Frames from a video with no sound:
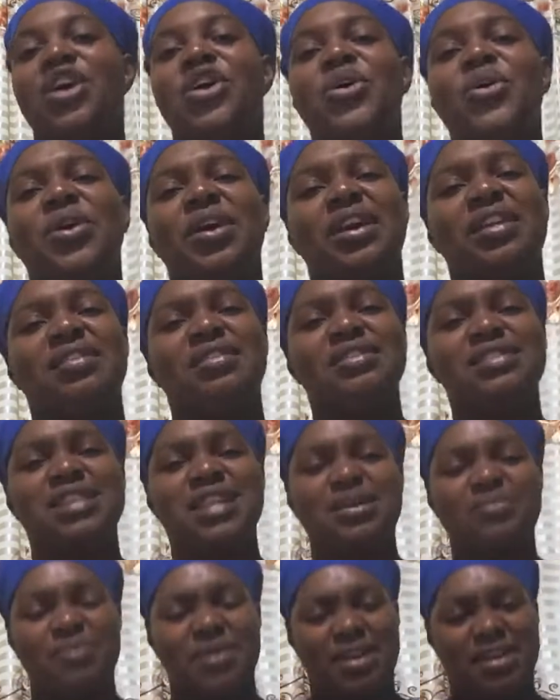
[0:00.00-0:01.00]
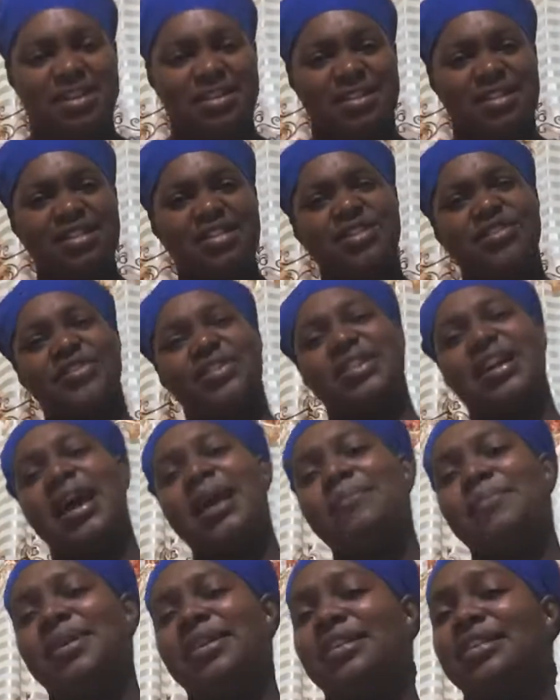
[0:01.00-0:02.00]
Okay, so tell me, since you're a
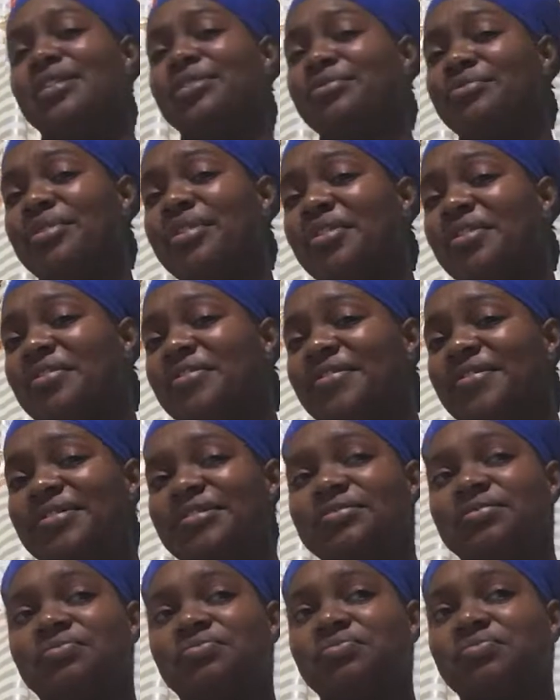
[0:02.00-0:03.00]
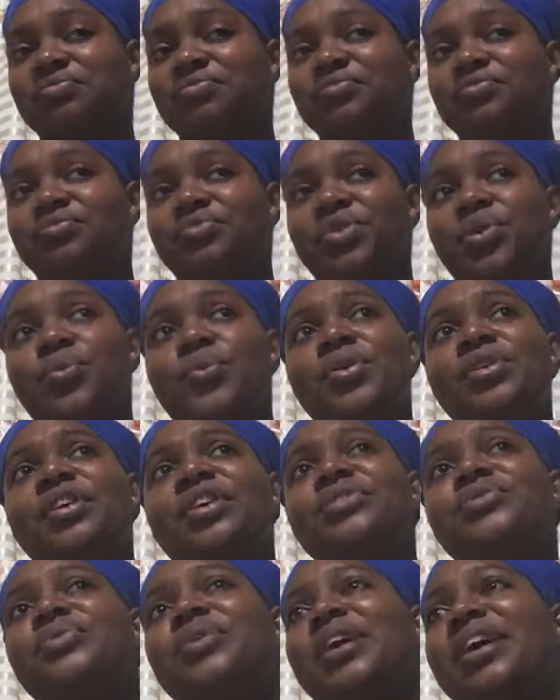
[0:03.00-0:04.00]
diamond in the rough, when are
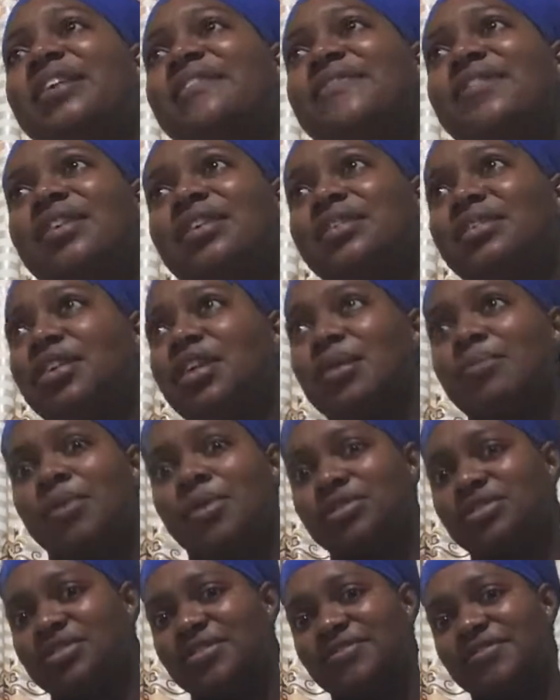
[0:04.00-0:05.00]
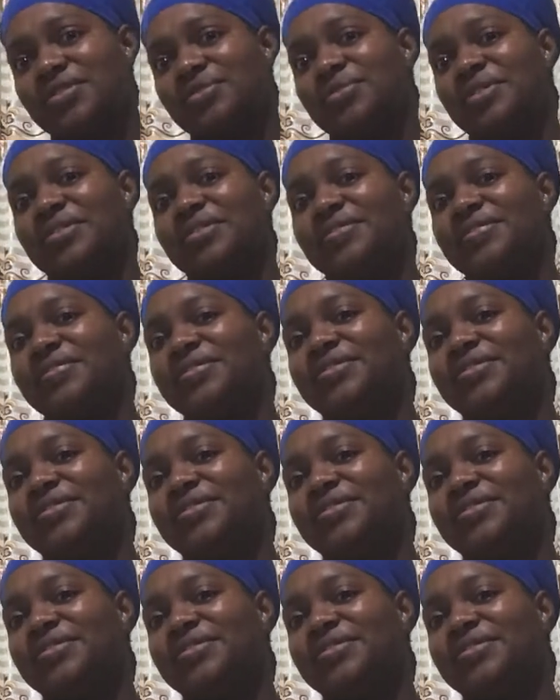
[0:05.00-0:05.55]
you ever gonna come out of the rough?